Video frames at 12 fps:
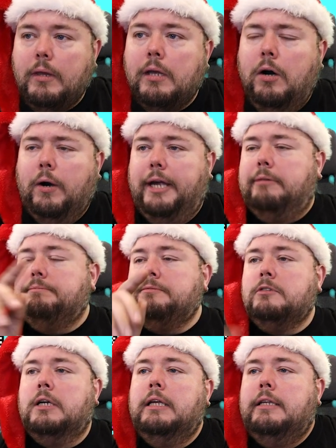Okay,
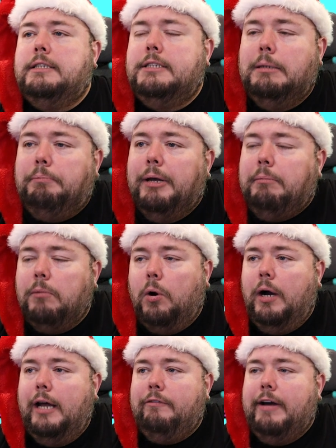this is a bit
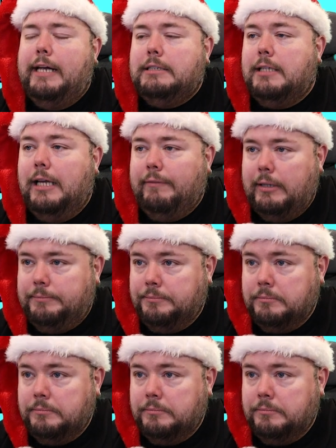more advanced level.